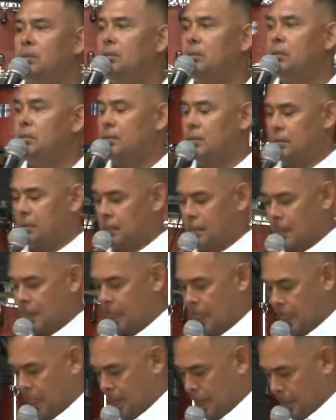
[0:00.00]

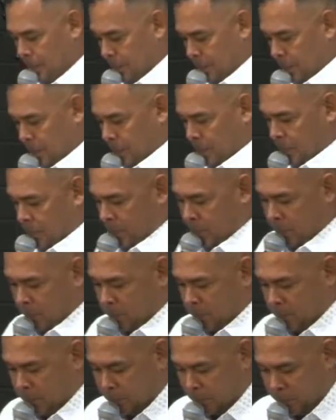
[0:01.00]

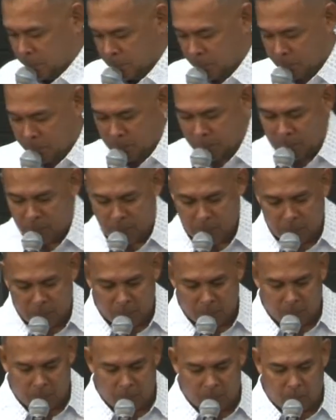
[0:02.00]

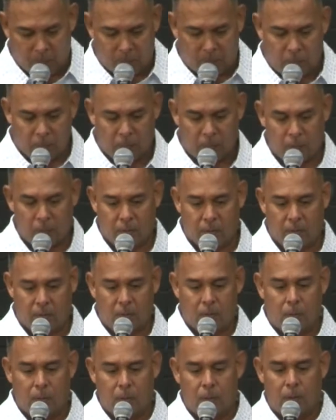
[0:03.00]
Nothing is said.